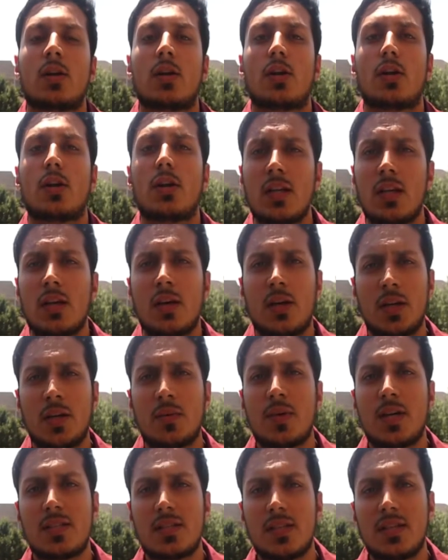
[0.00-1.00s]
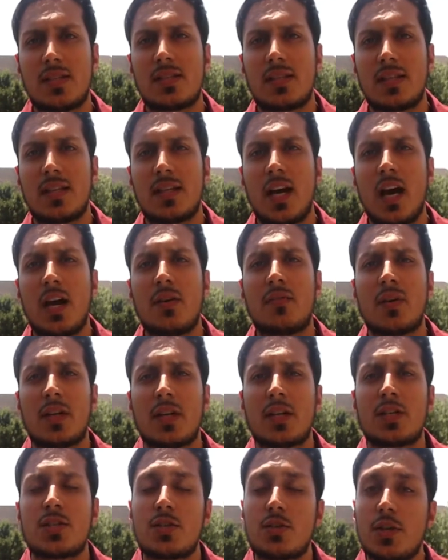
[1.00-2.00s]
Early on in residency, I felt
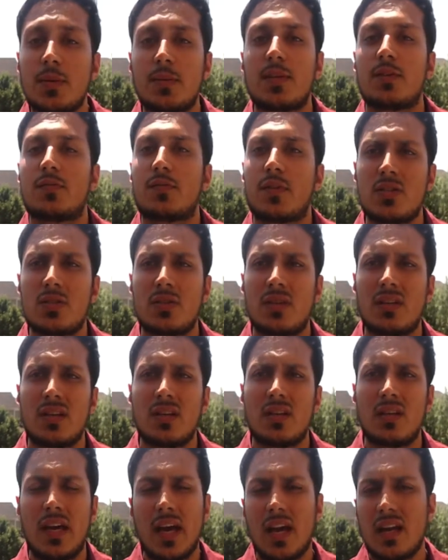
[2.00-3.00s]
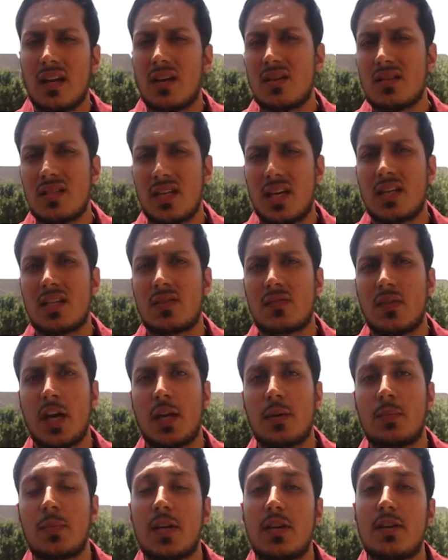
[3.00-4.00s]
extremely frustrated and unsatisfied
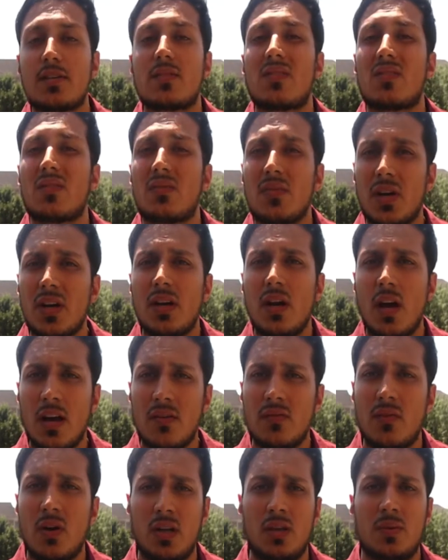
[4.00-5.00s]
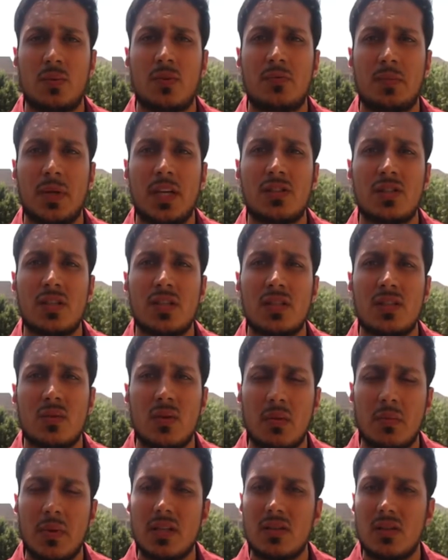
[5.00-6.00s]
because of the very high volume of patients with
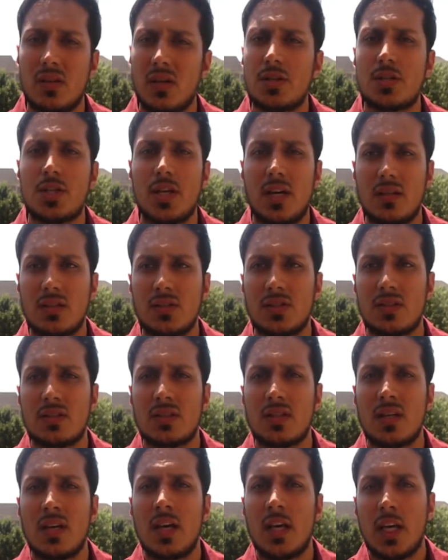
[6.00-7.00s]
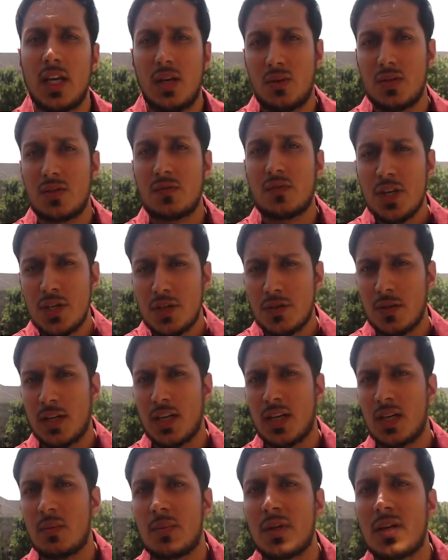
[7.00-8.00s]
mental health challenges. It was
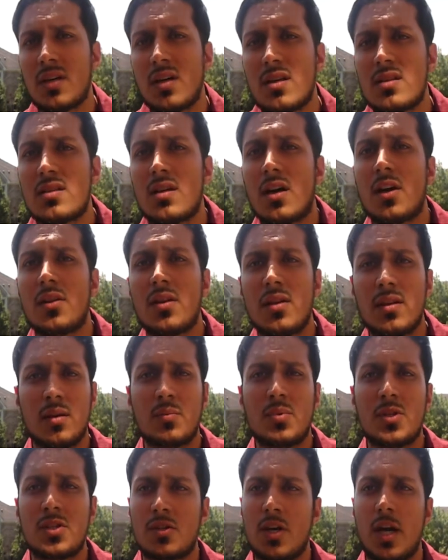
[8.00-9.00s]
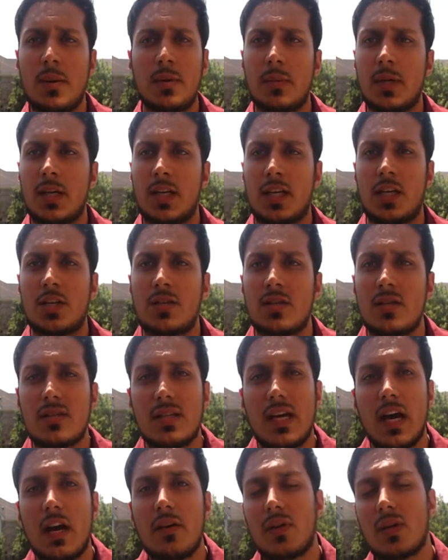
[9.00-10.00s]
frustrating because, other than prescribing medications,
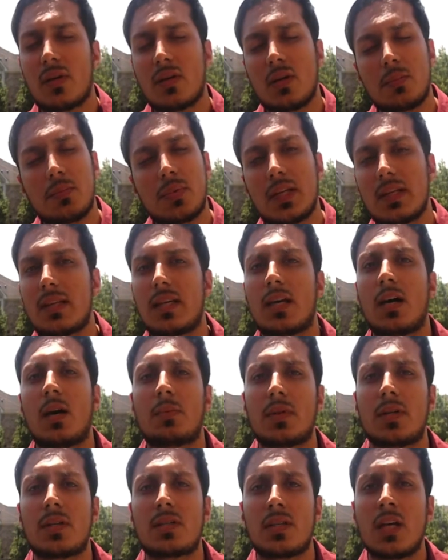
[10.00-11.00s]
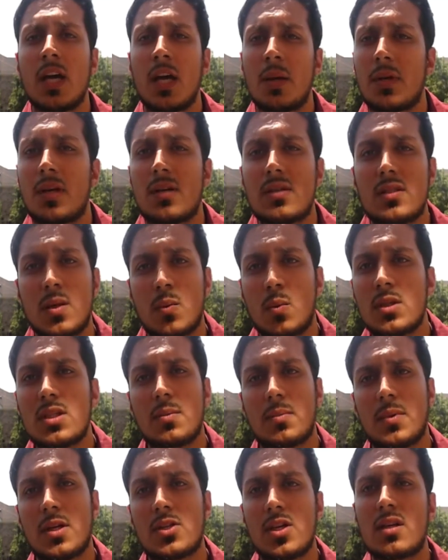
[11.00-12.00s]
I felt completely helpless because there wasn't
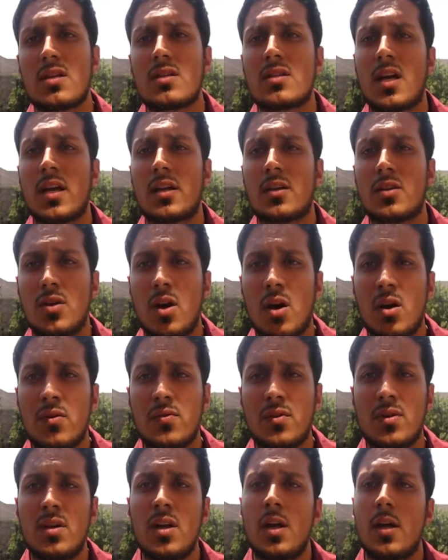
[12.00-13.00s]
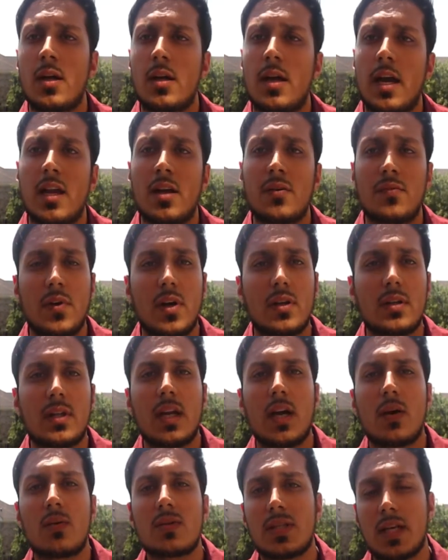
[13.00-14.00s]
much else I could offer, and I felt that
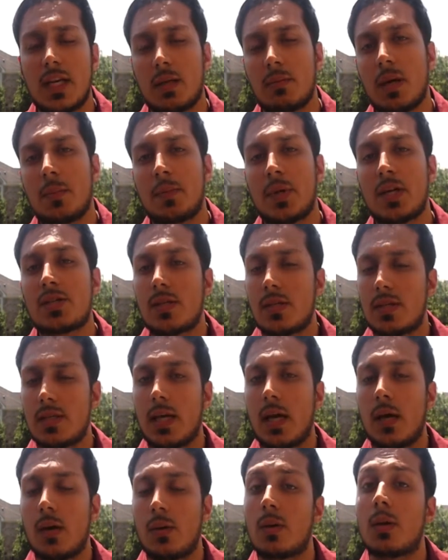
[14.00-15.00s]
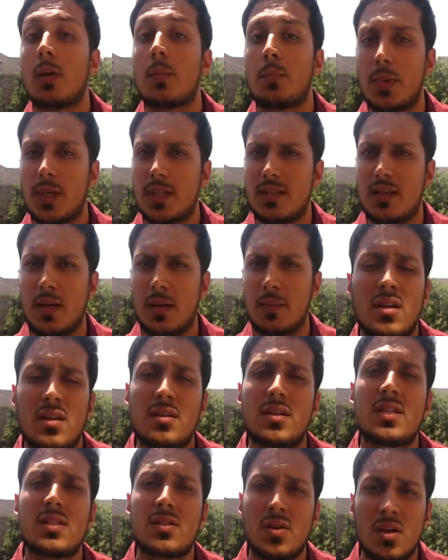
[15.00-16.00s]
I was letting my patients down big time.
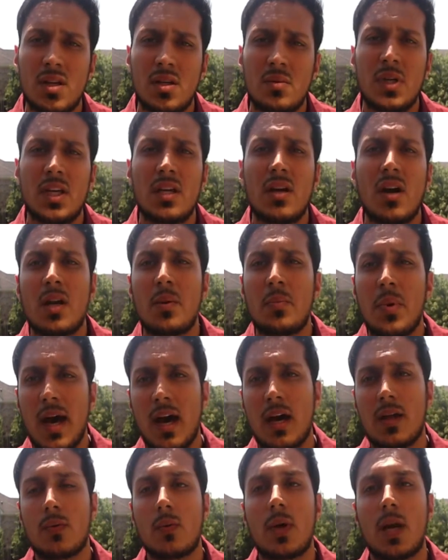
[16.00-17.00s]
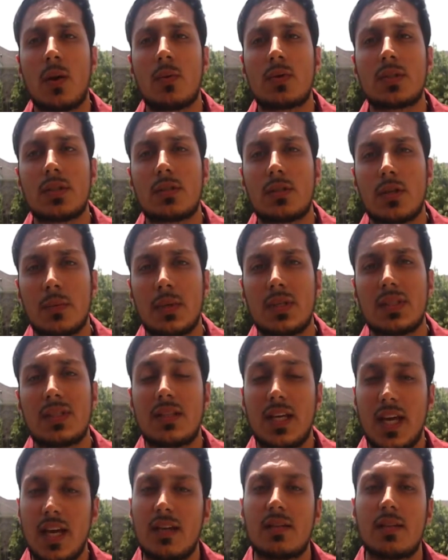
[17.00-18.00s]
This started me on a path where I was determined to
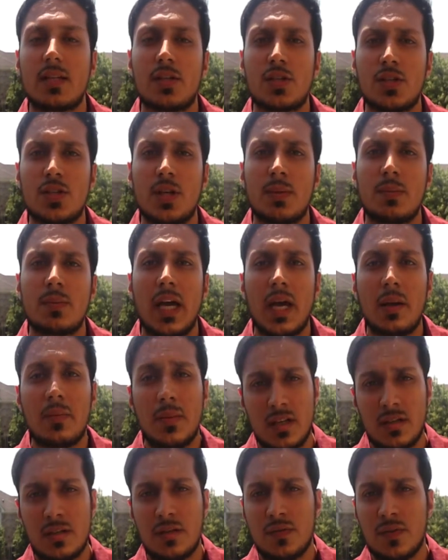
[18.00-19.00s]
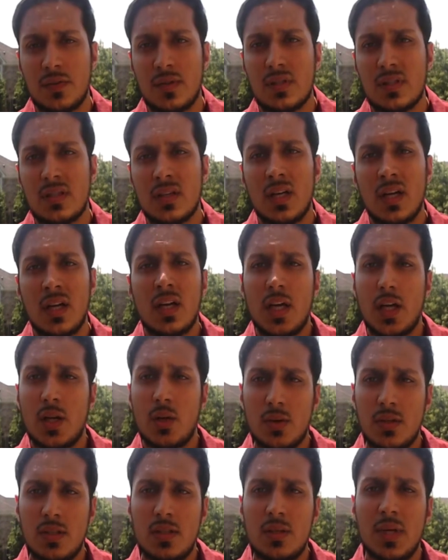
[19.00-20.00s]
take leadership and make a difference. In
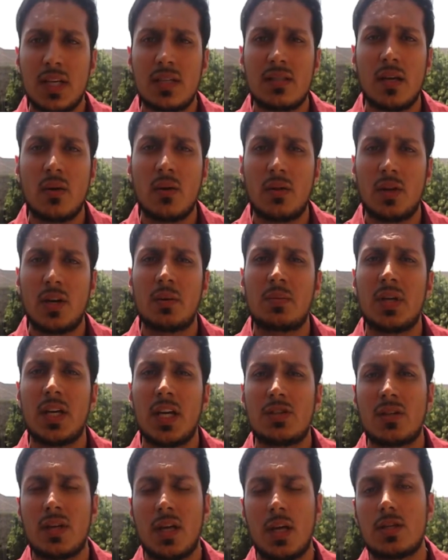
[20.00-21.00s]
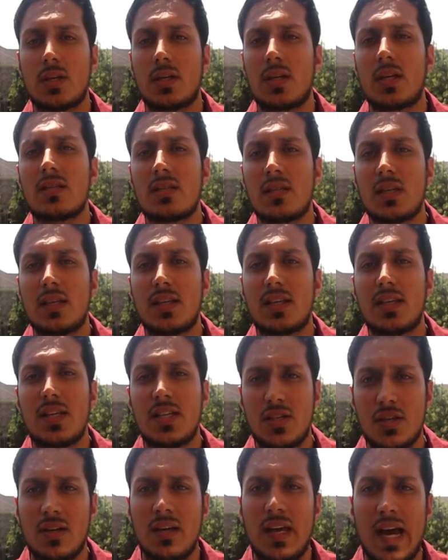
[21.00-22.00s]
order to make psychotherapy education instantly
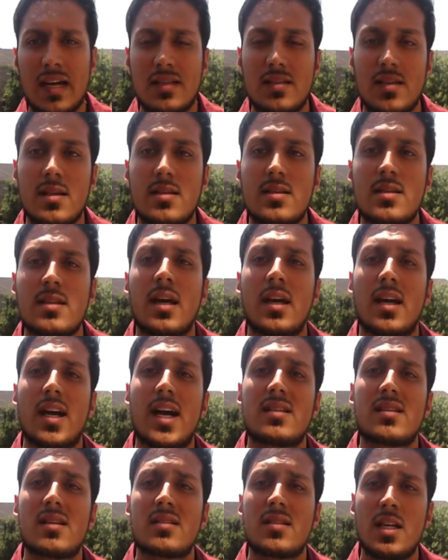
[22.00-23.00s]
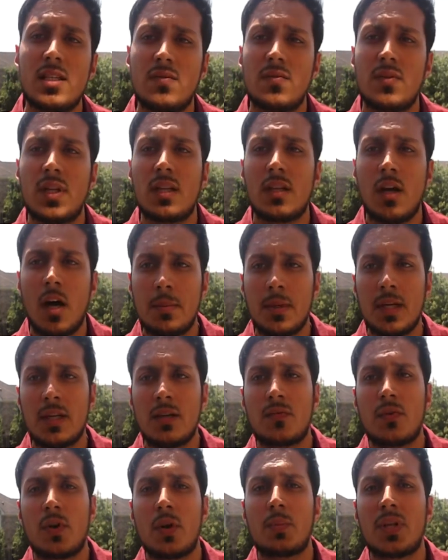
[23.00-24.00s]
easier to access, I successfully lobbied
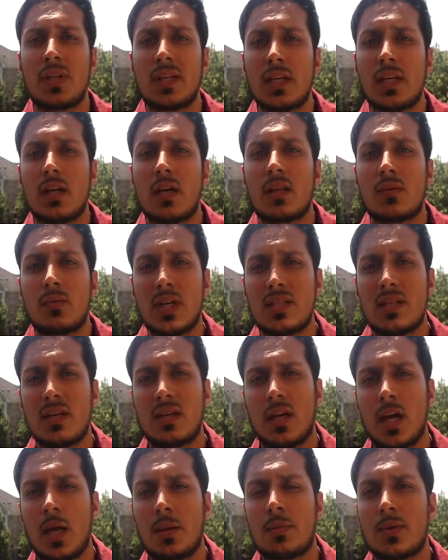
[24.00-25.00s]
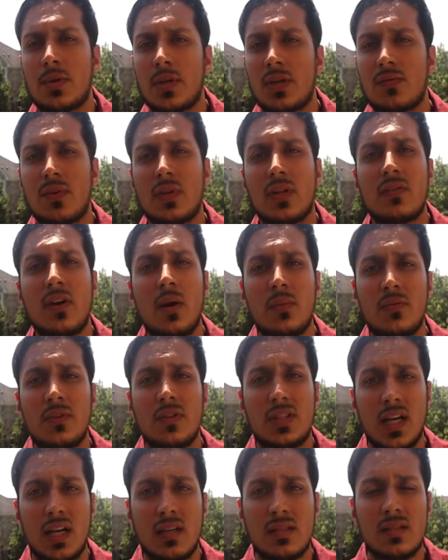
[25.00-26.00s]
for building a resident library full of helpful
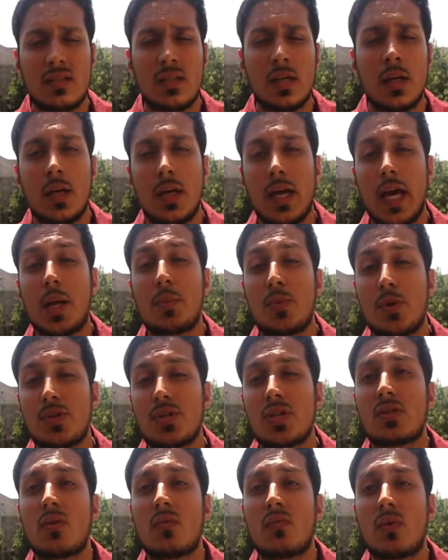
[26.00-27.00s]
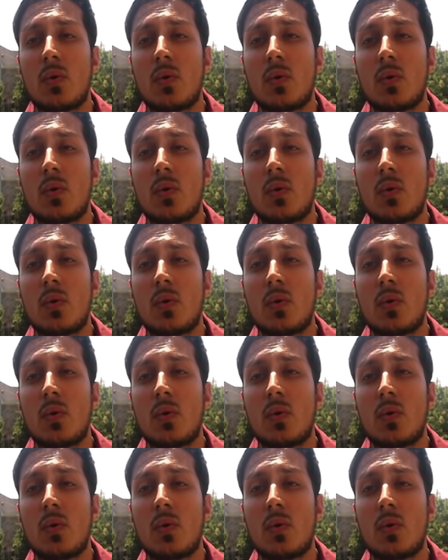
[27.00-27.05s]
texts and purchased over